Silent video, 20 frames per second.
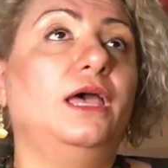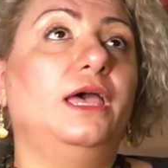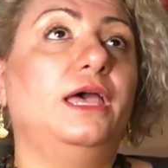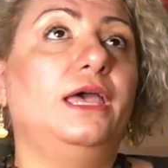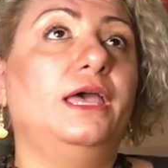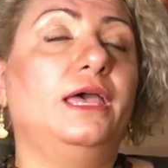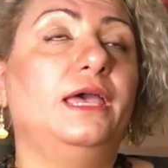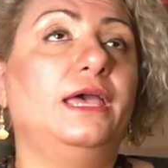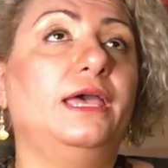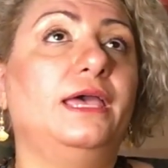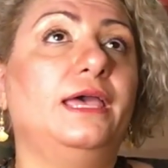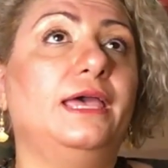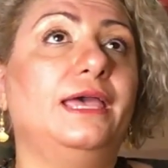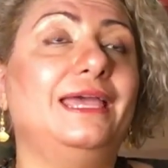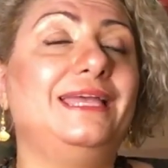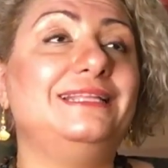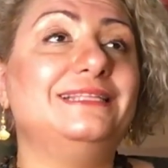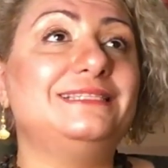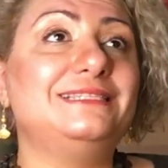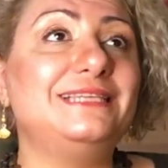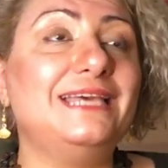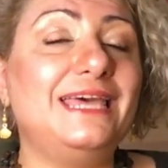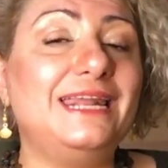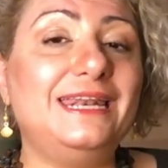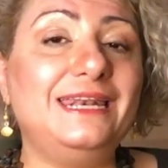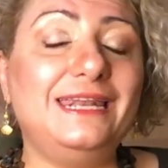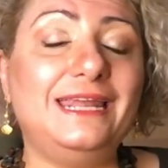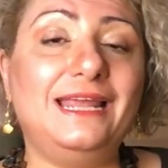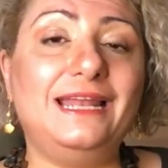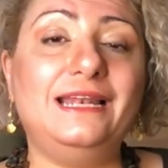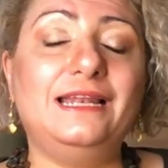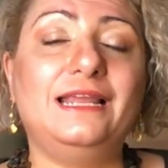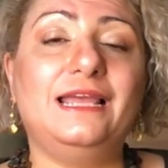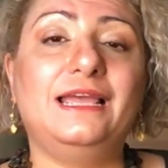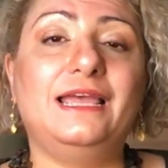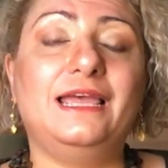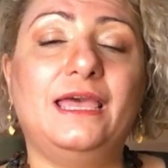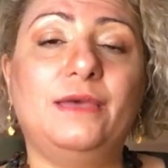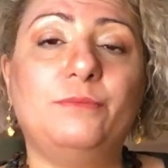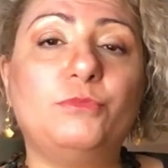Uh, internal
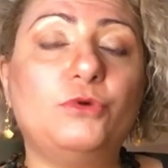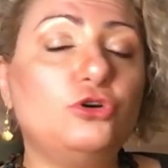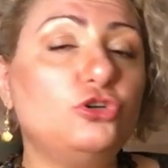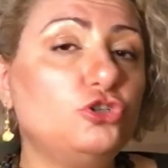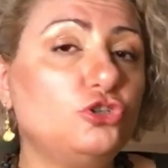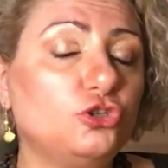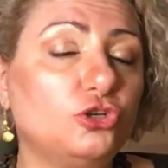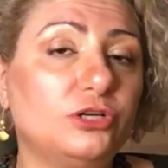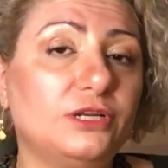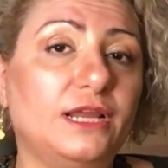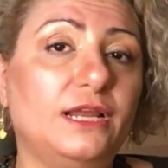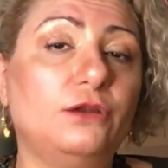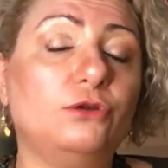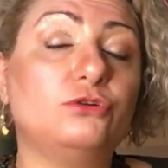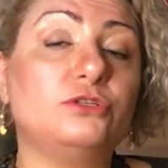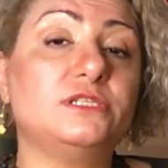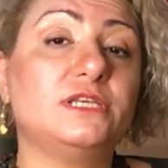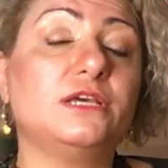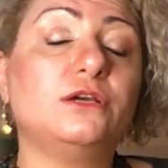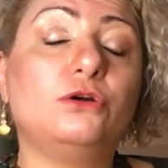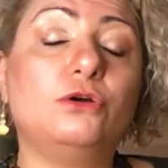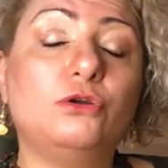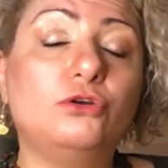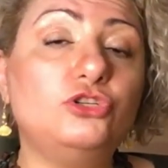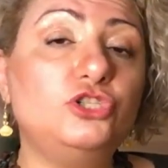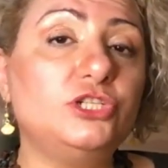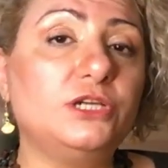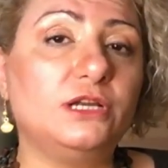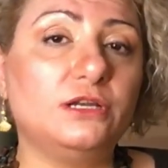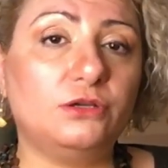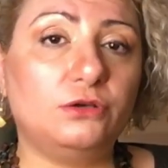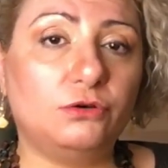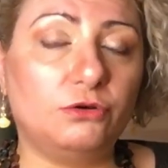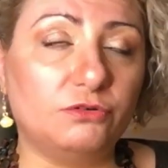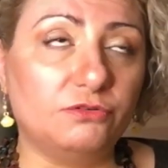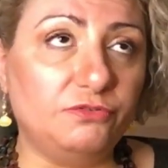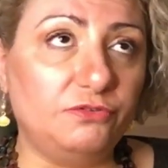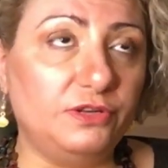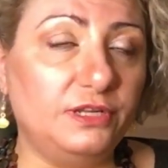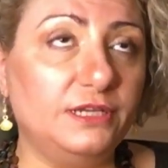emotional or psychological
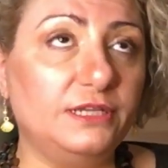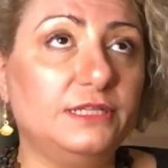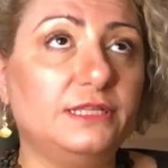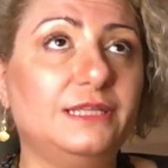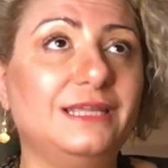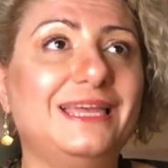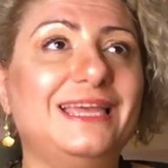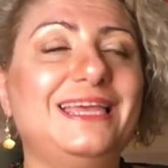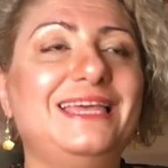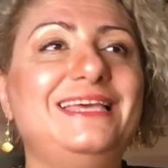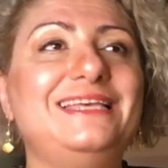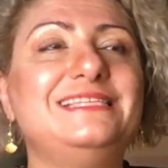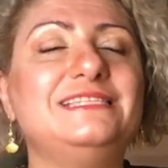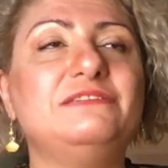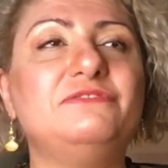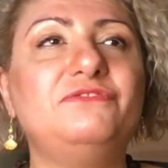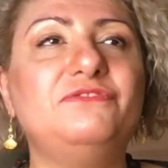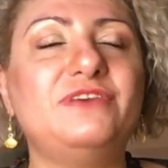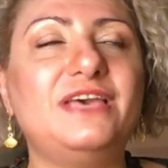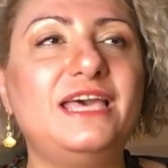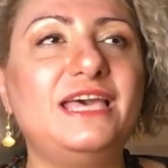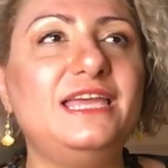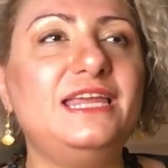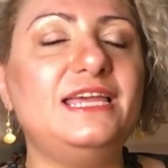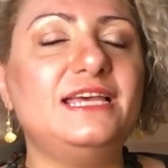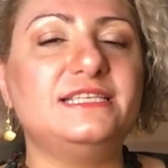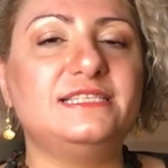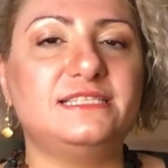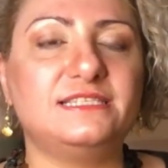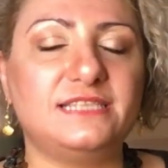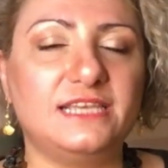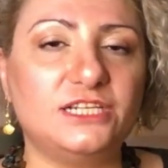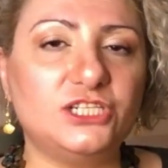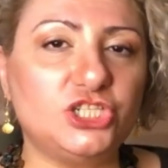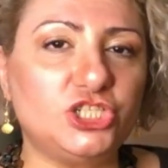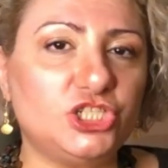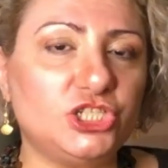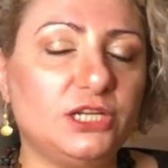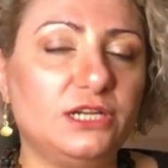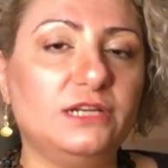conflict is very
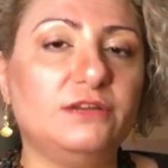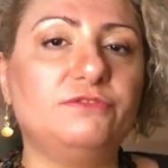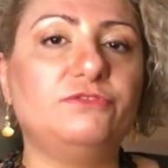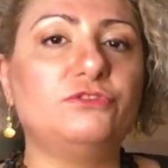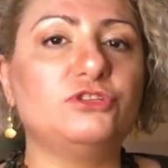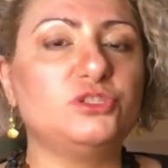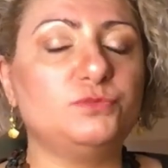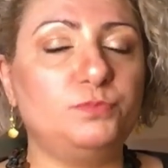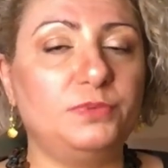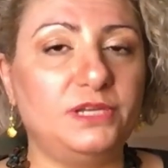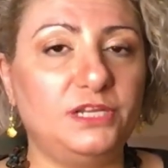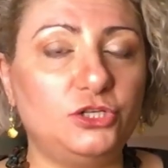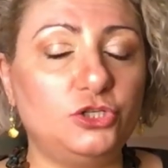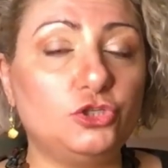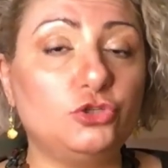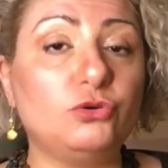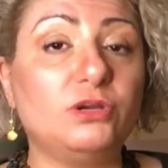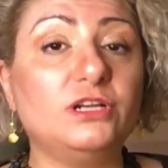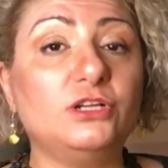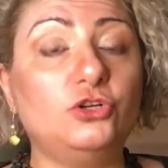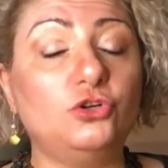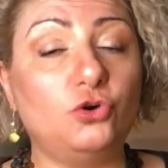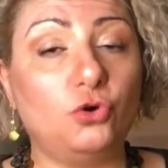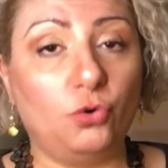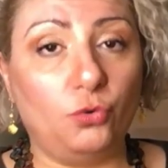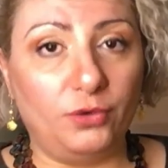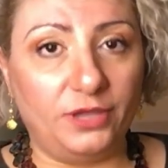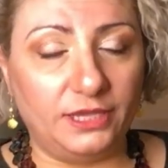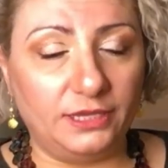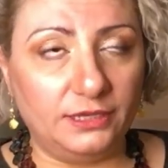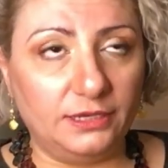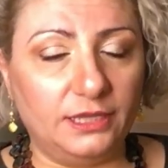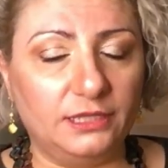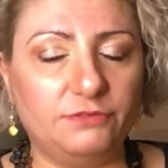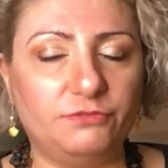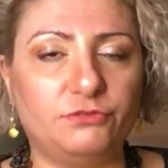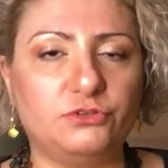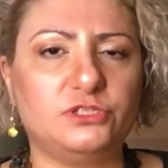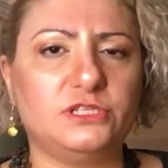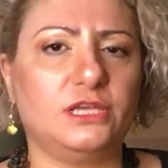essential for spiritual growing
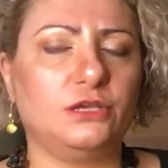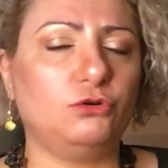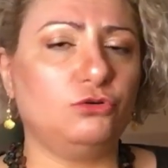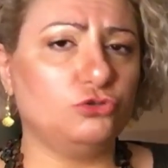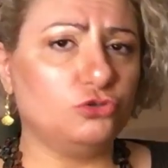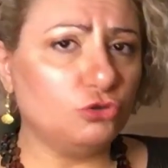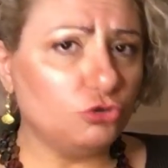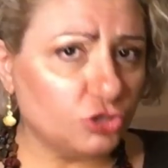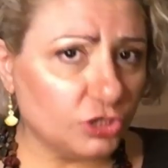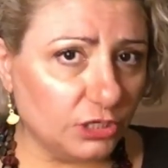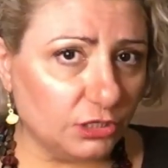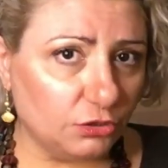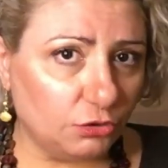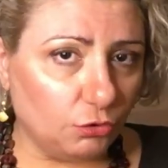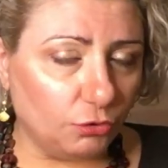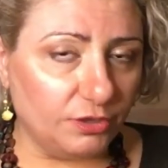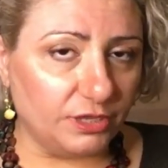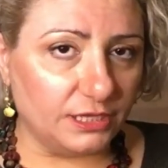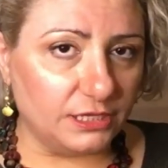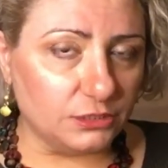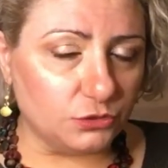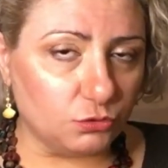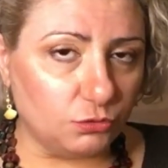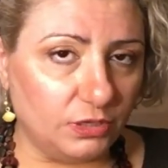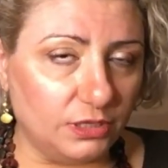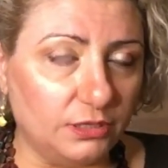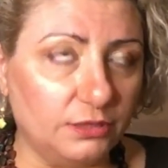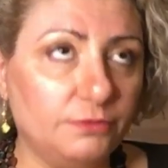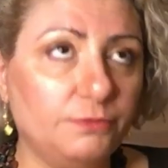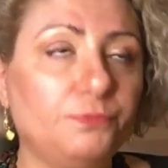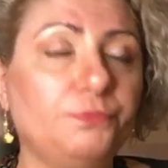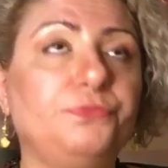and for psychosocial growing as well.